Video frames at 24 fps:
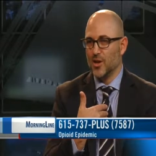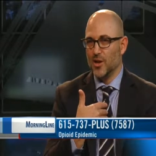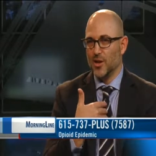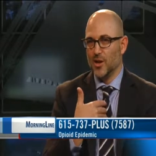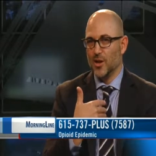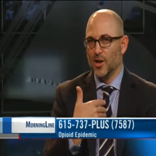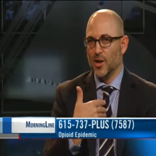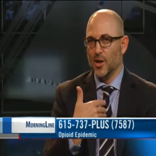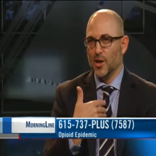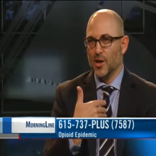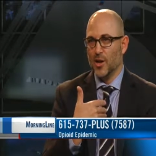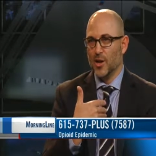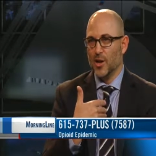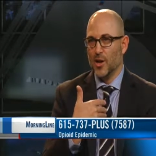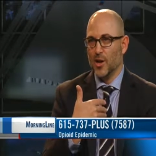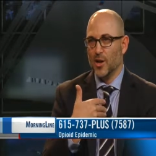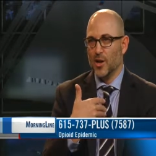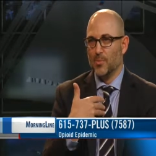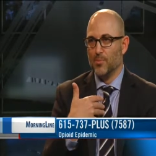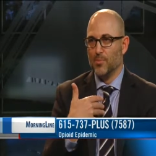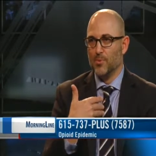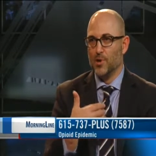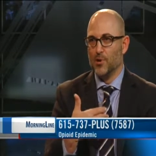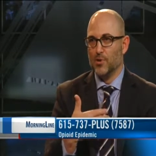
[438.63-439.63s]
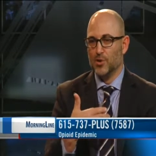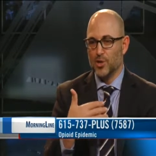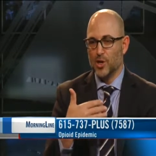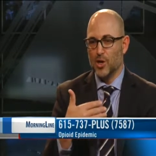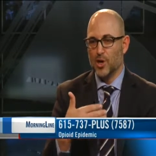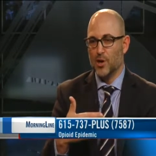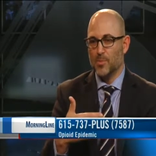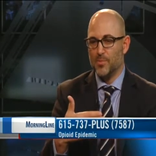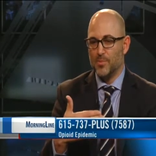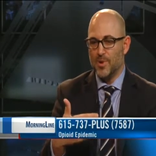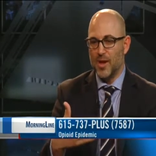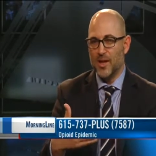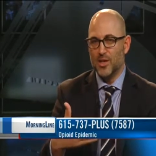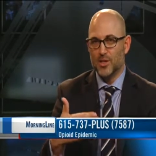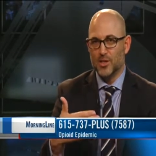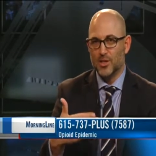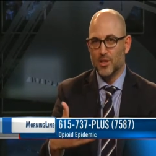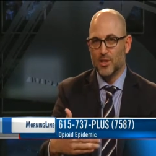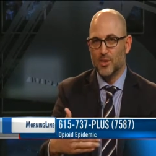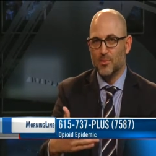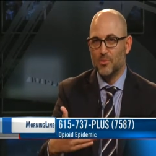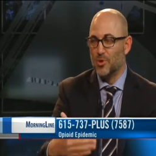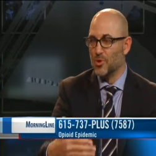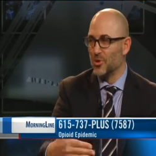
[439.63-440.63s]
Yeah approach our
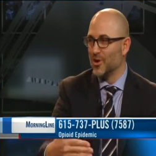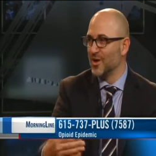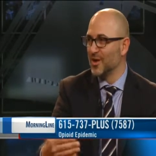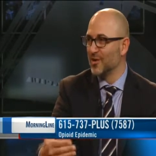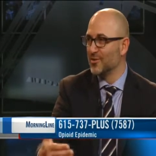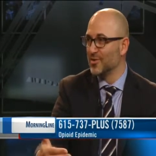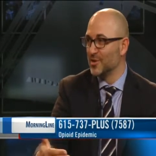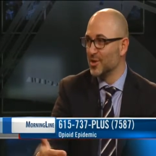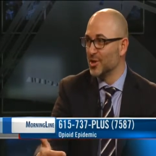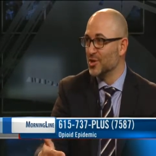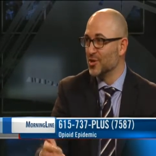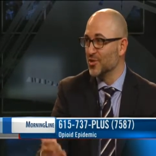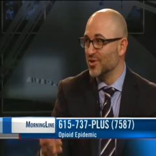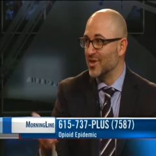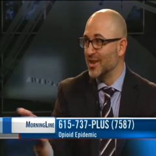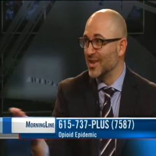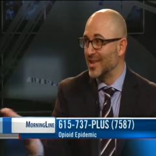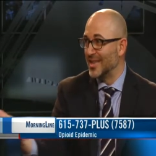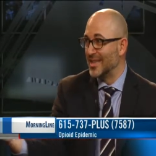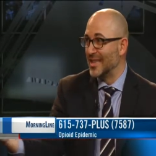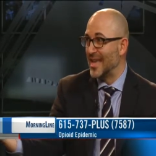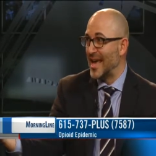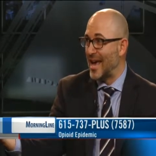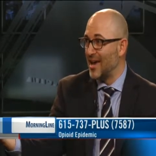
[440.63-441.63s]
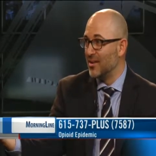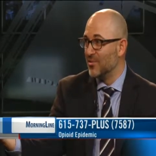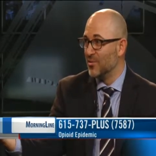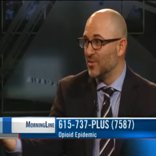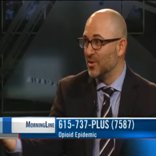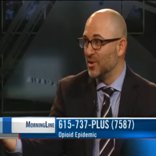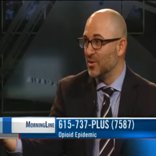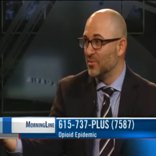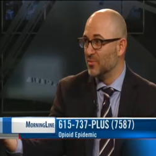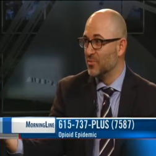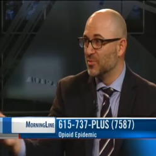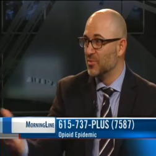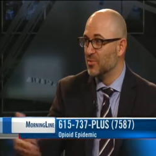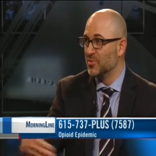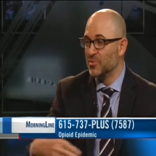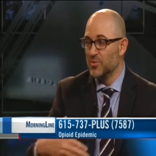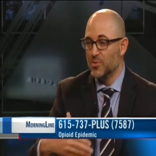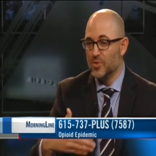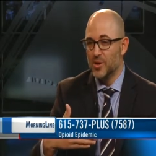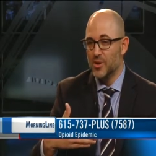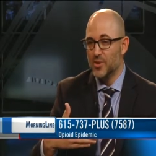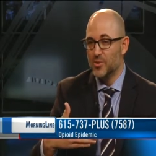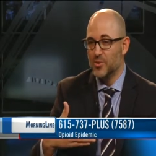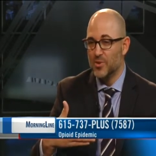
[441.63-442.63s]
patients the morning of surgery in that realm. Okay,
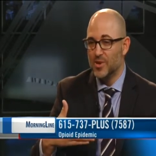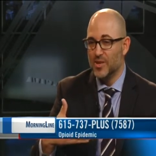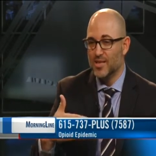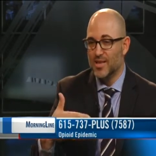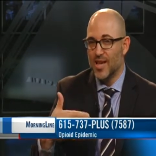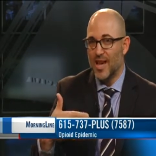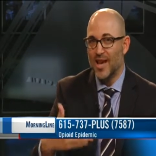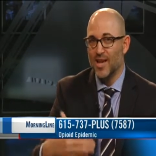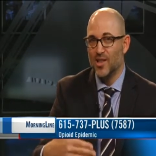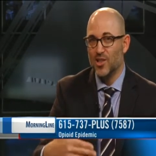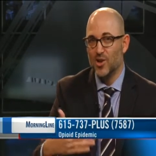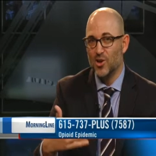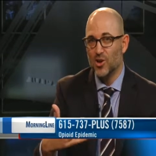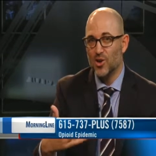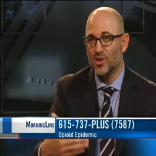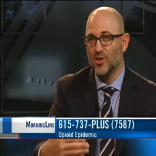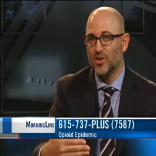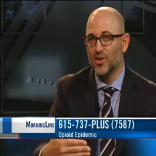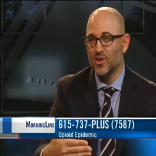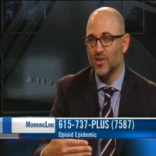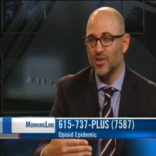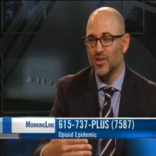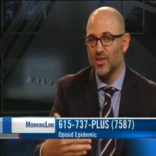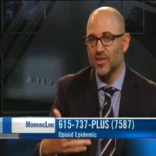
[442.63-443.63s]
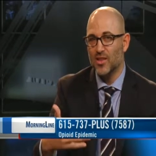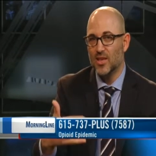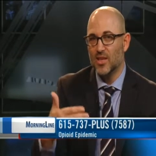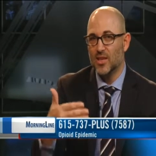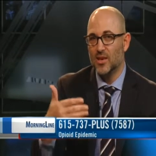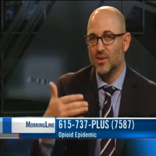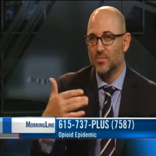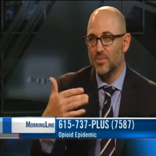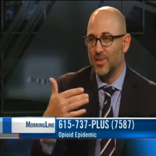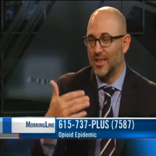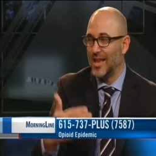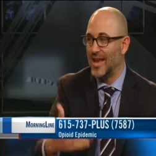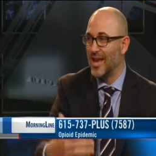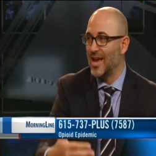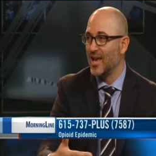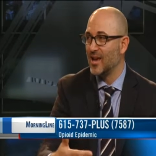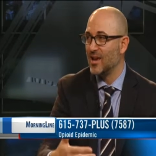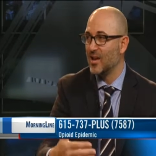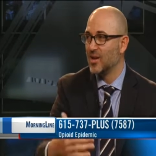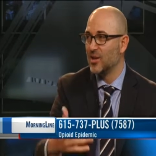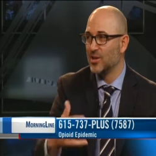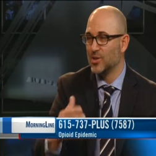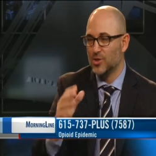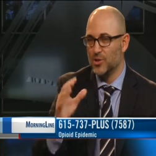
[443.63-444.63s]
we, yeah. we tailor the
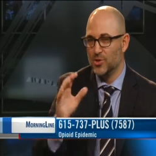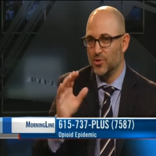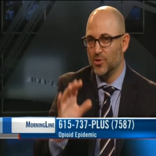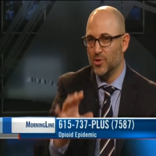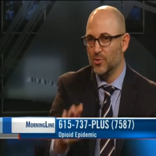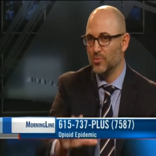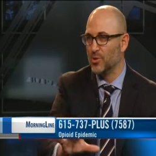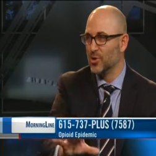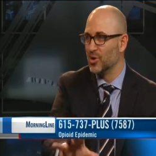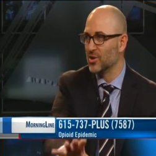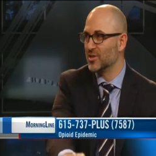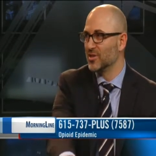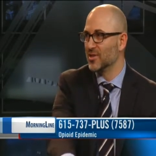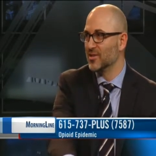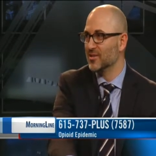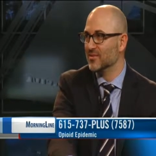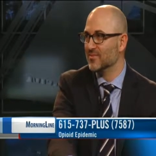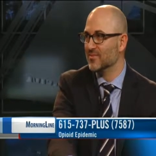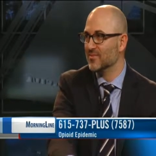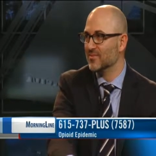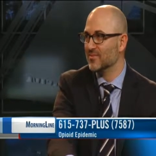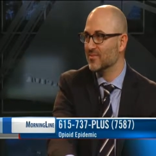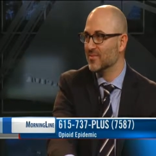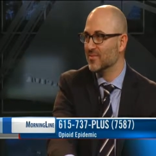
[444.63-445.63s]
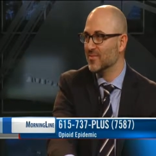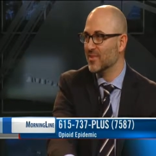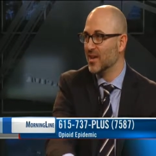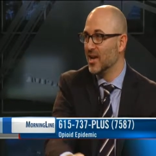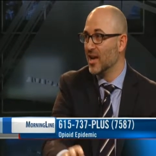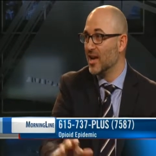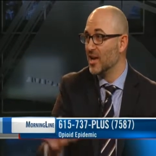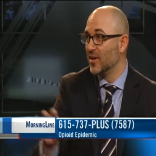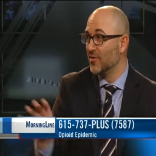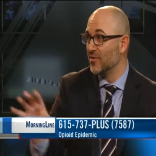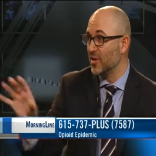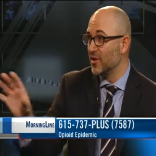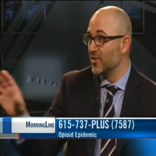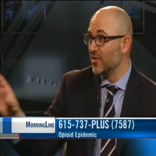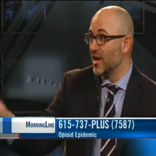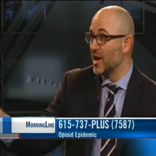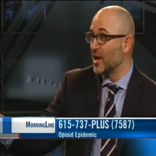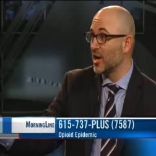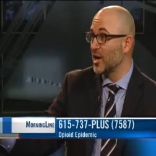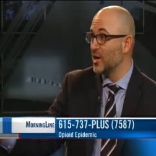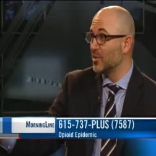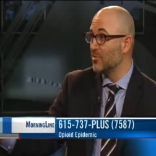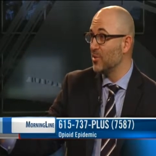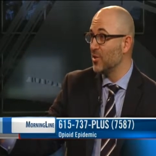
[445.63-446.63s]
plan to the person. Now, and if they're
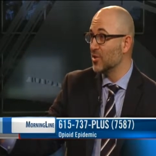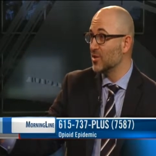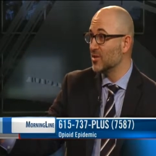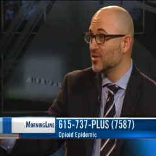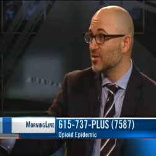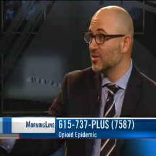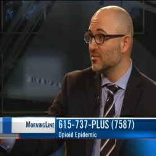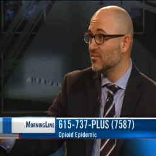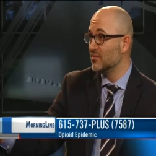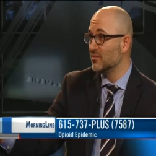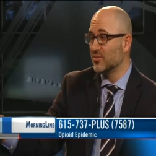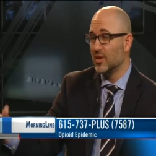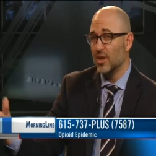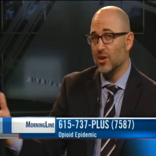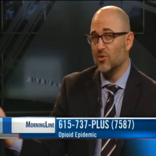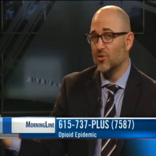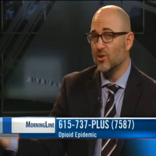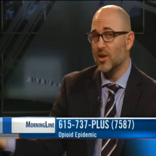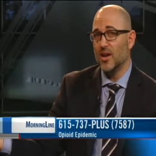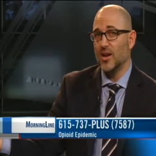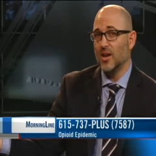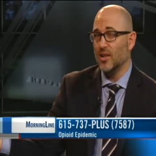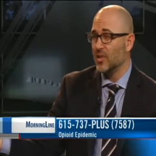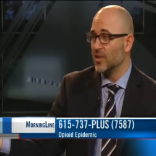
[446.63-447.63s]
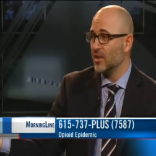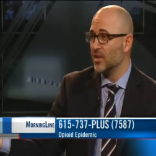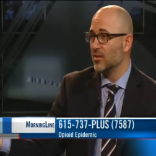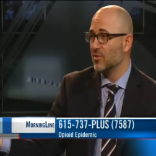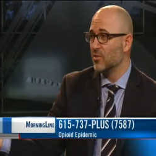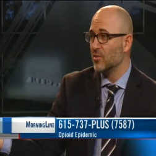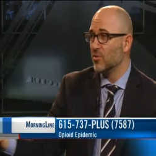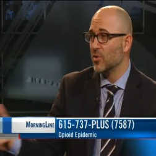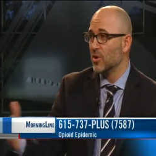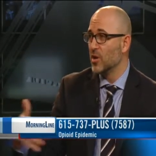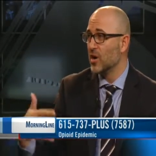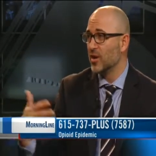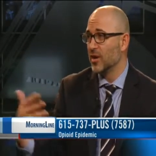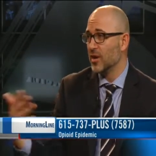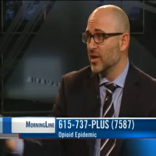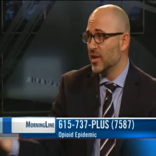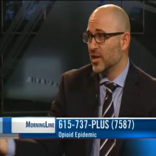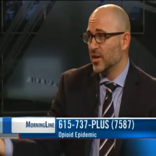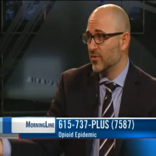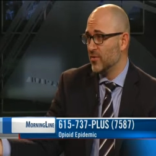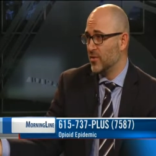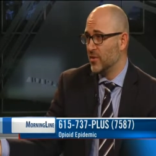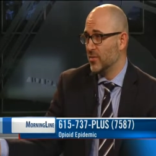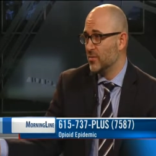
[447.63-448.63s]
that kind of person, they don't need anything. We're not going to
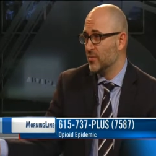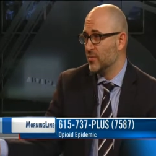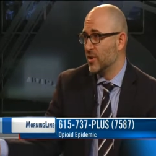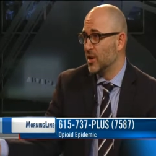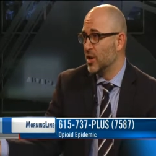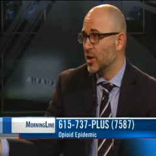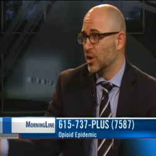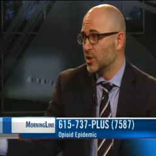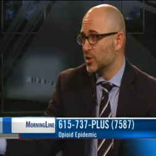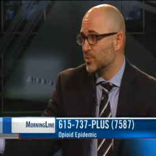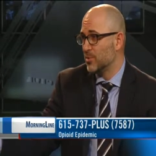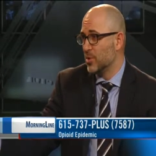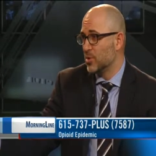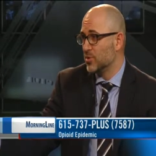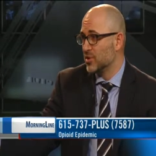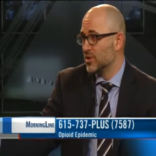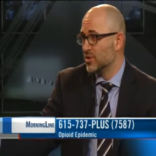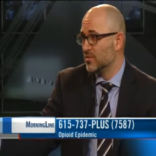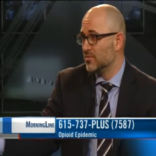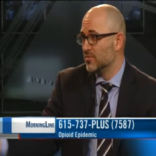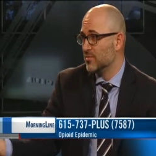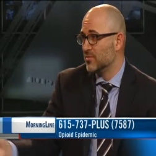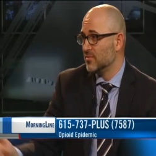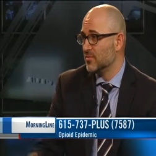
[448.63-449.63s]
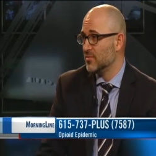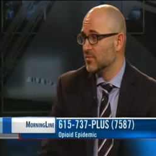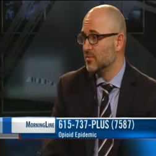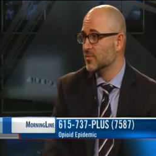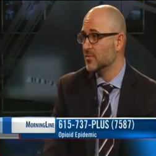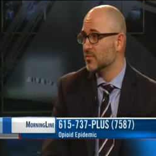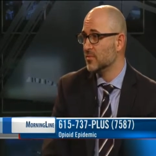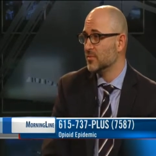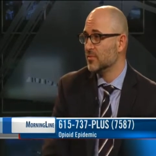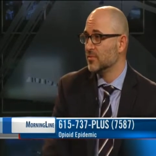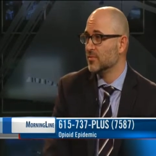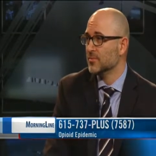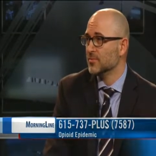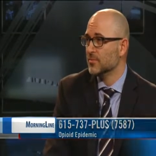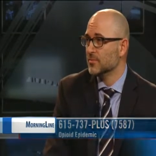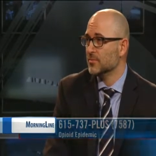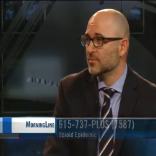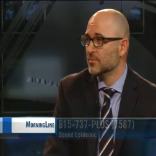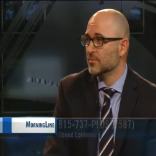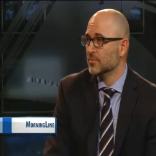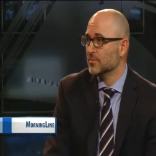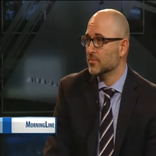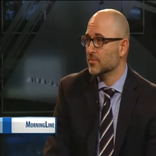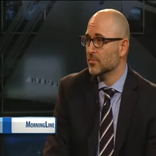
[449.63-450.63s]
give them. Did you have some doubts that he'd be able to pull
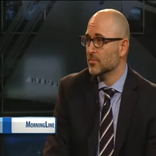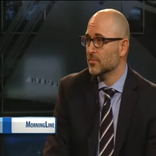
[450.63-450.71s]
it off?